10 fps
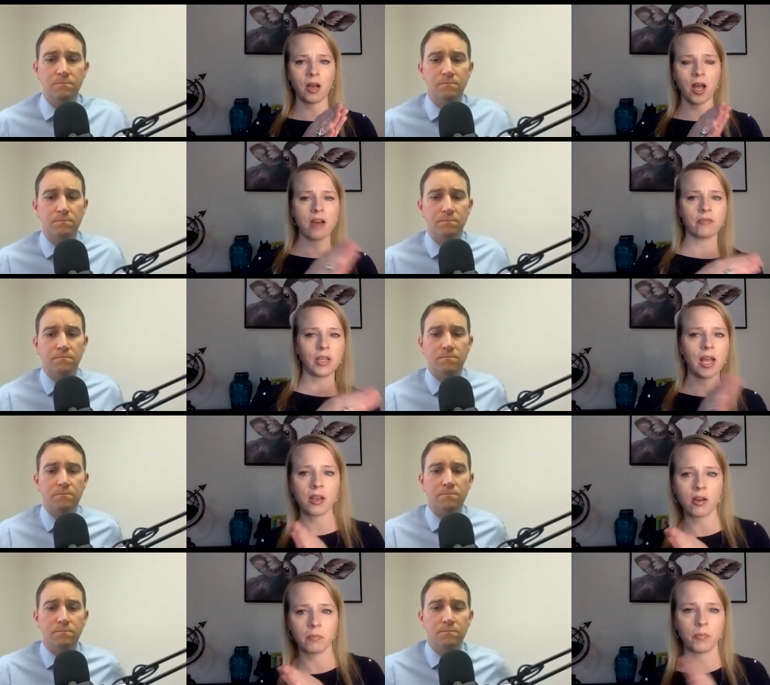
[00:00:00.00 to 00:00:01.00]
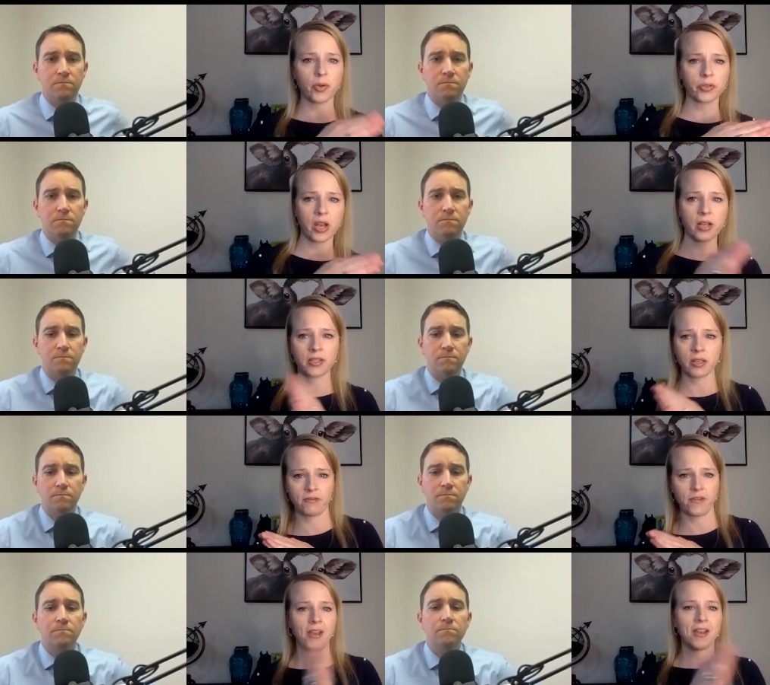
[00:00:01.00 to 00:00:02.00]
Speaker 1: have a leg on both sides
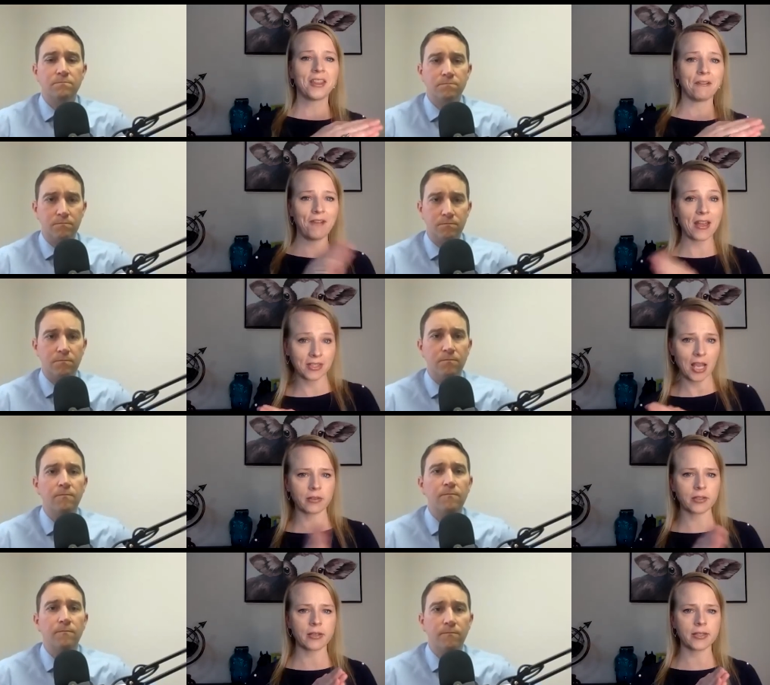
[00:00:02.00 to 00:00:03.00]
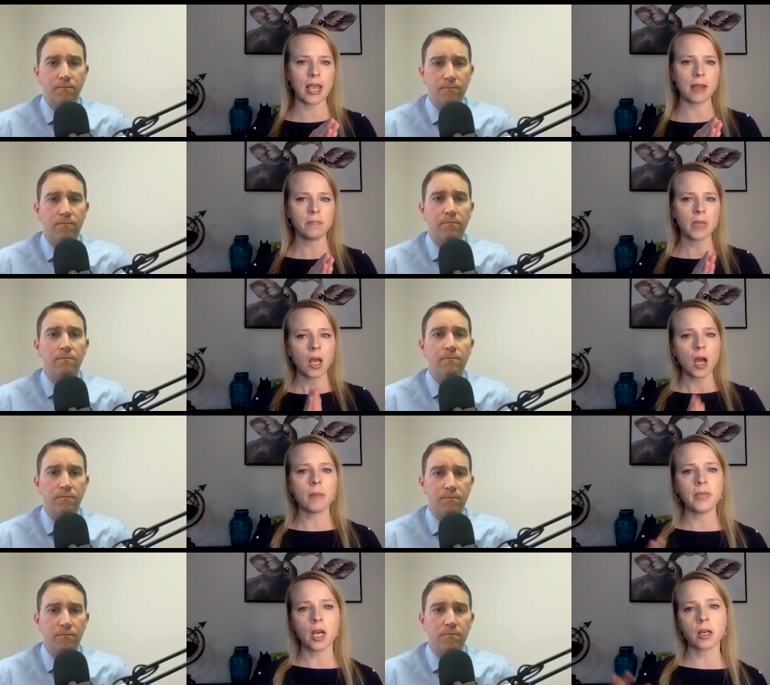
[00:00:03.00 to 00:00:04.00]
of the fence, as I say.
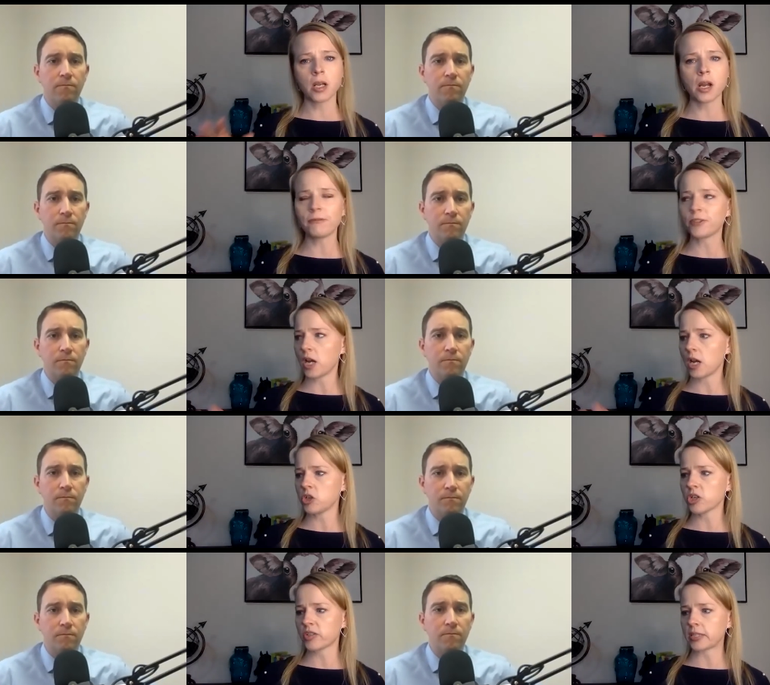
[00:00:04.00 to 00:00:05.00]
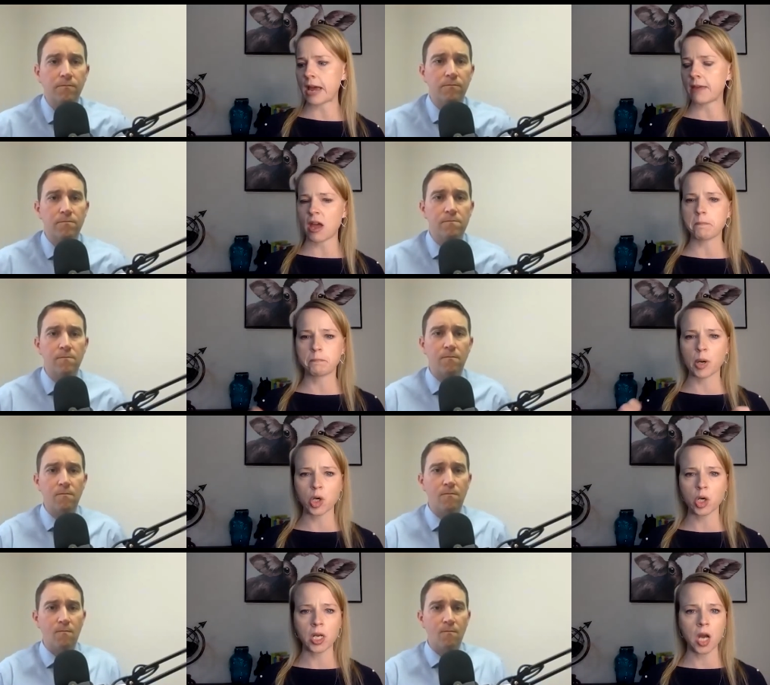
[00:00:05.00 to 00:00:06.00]
I'm young enough to understand that
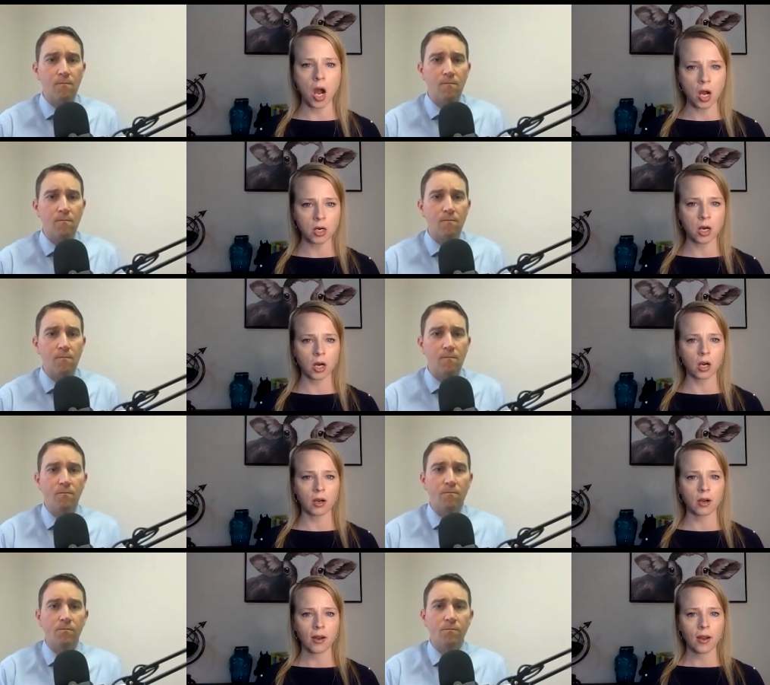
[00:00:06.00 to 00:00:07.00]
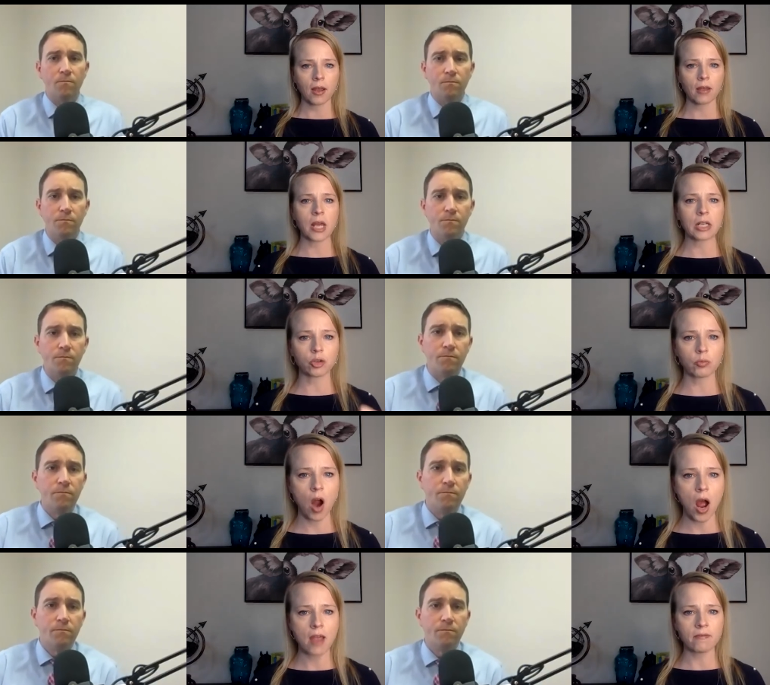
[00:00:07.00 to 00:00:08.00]
burning hunger and that
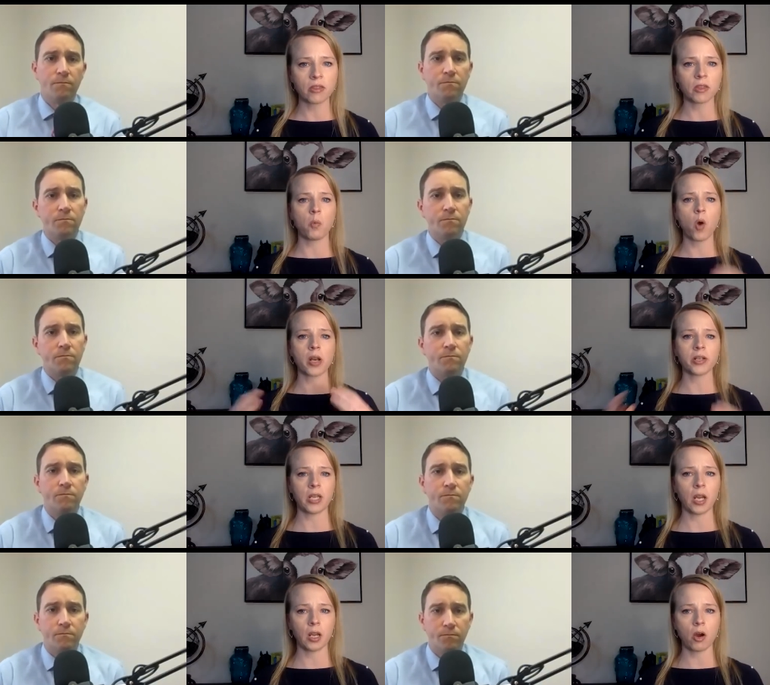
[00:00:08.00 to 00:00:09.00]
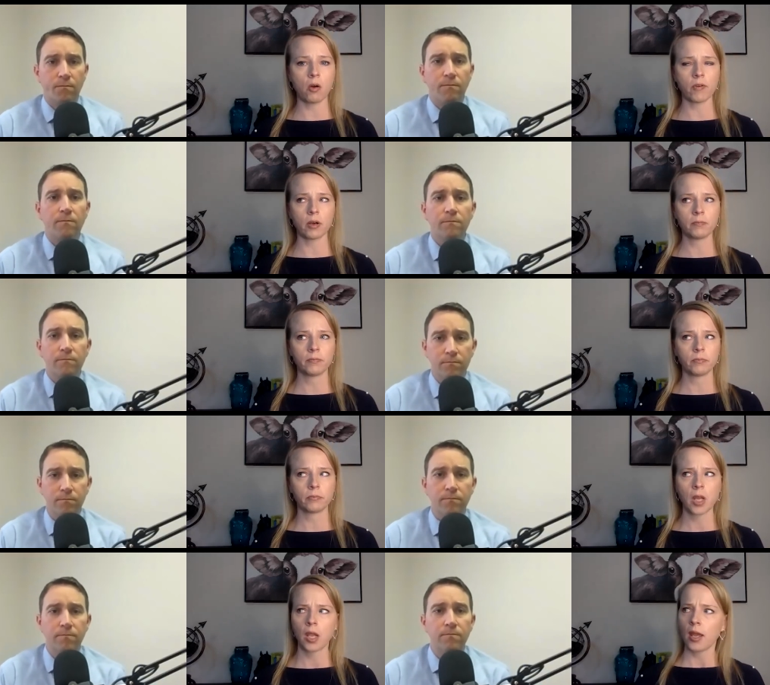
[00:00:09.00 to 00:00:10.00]
drive and the want to take over.
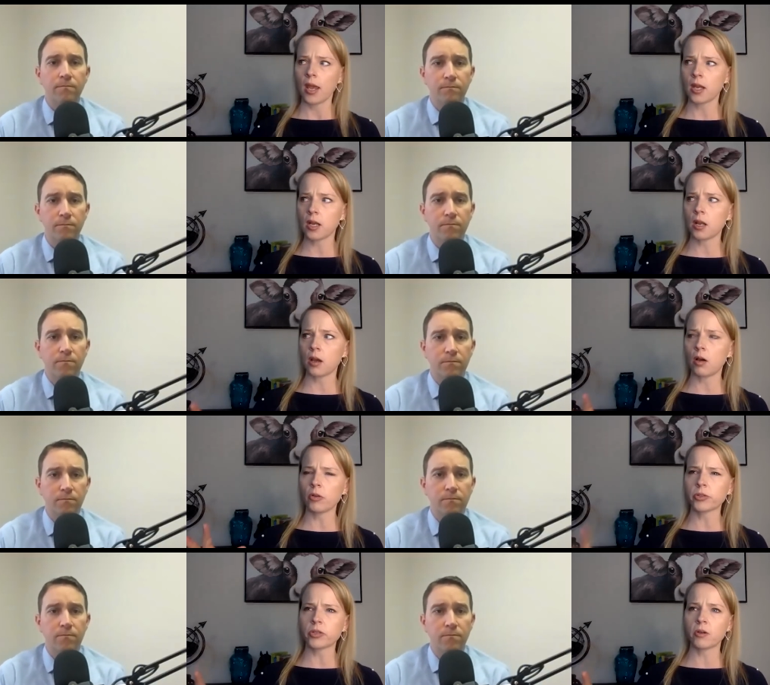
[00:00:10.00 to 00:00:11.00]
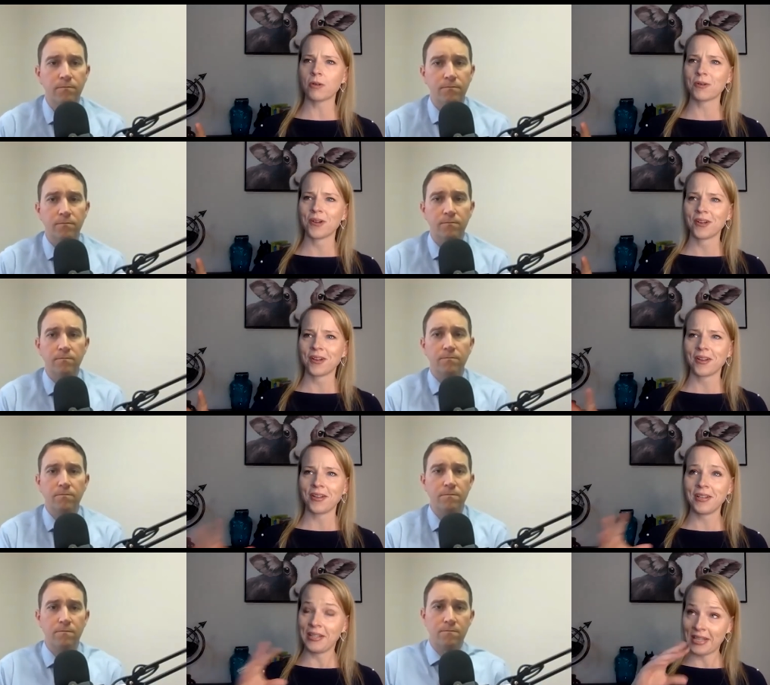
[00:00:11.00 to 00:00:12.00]
And also
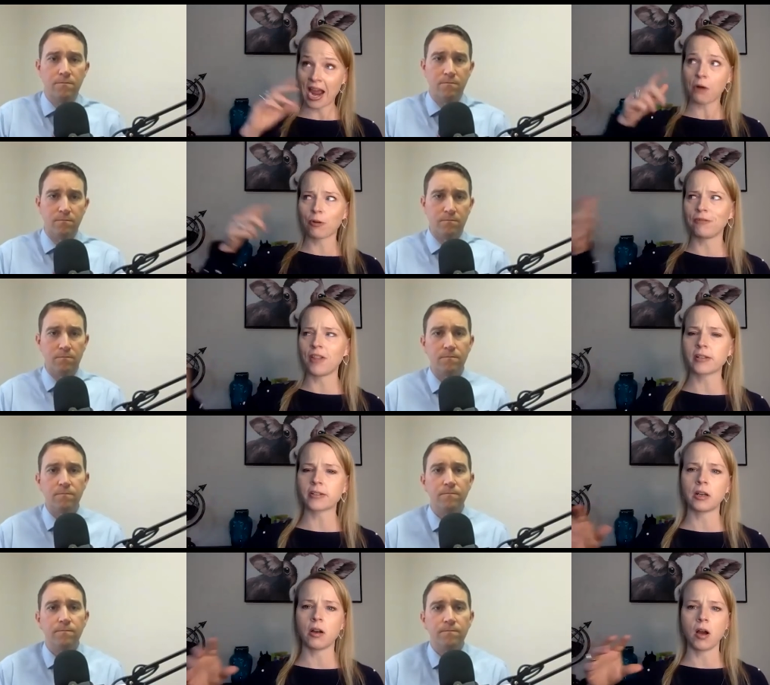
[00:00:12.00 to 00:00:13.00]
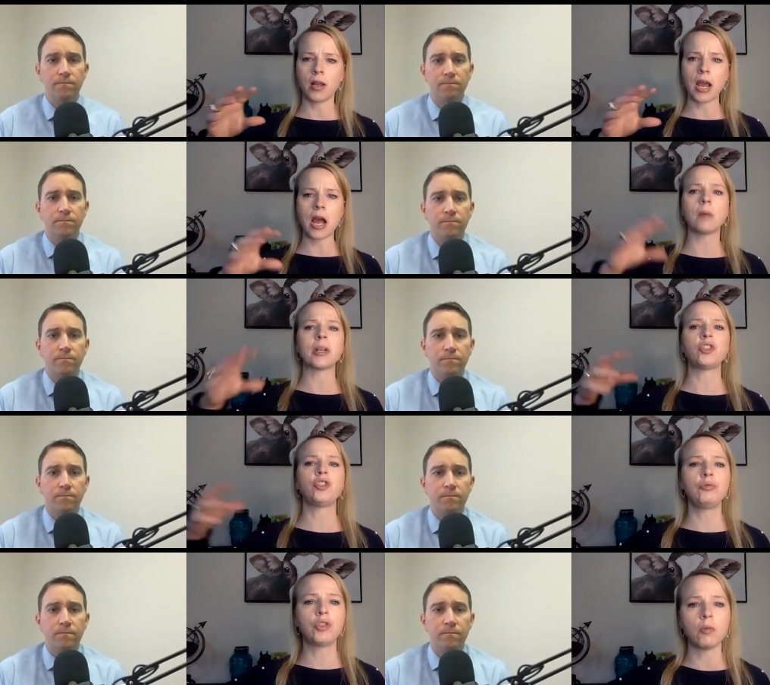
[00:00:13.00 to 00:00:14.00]
now reflecting on how much
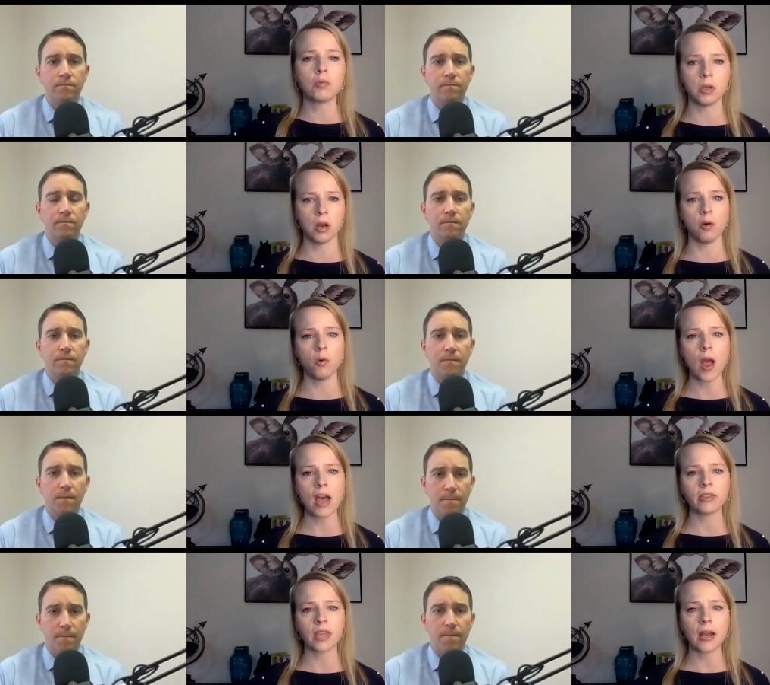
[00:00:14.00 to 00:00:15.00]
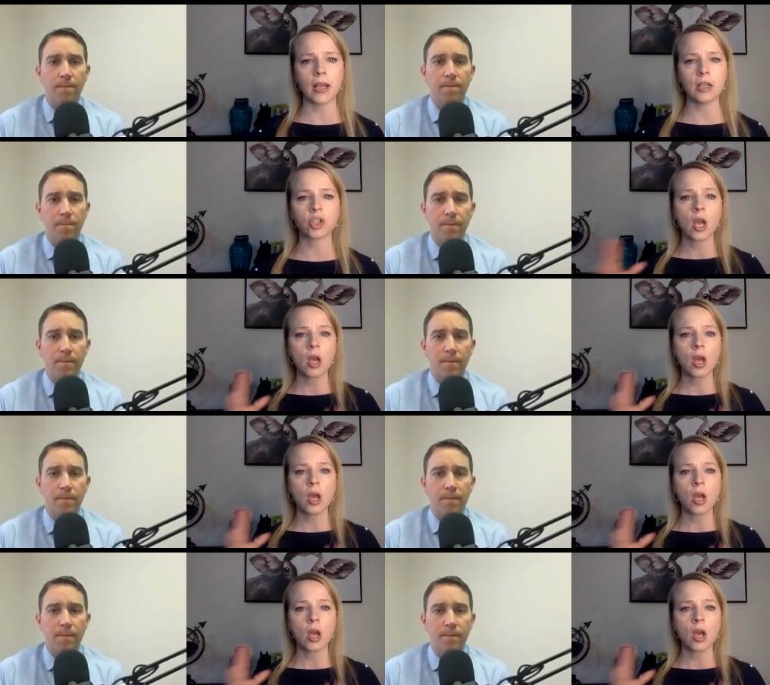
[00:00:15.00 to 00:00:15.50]
you don't know at that age.